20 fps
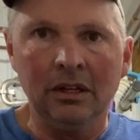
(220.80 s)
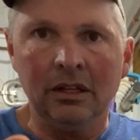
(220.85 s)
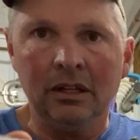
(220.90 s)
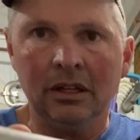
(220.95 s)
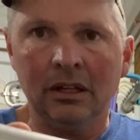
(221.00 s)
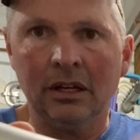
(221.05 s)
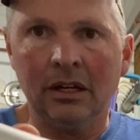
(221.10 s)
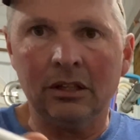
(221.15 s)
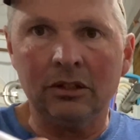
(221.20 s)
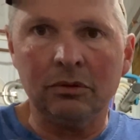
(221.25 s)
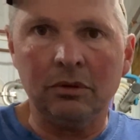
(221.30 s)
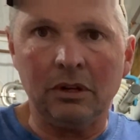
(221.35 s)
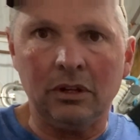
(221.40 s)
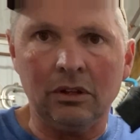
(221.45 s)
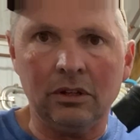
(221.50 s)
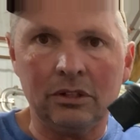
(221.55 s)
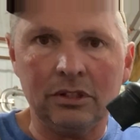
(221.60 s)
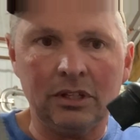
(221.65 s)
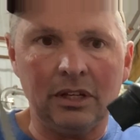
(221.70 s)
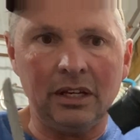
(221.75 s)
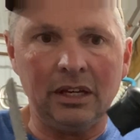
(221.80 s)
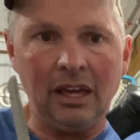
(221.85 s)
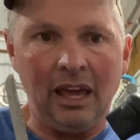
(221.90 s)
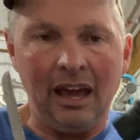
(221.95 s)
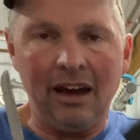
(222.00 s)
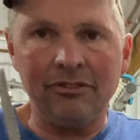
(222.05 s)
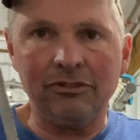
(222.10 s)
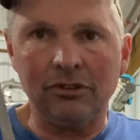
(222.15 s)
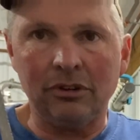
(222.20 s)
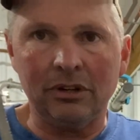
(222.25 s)
That's what it looks like
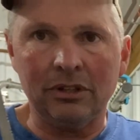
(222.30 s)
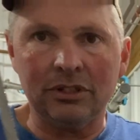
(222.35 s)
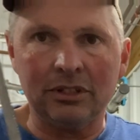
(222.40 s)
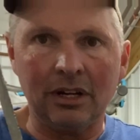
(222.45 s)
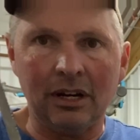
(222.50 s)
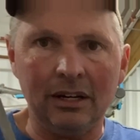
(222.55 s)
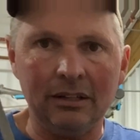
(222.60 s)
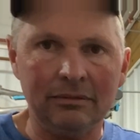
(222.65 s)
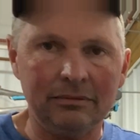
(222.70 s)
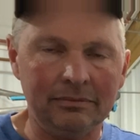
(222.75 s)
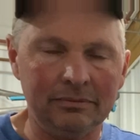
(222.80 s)
after it's cut.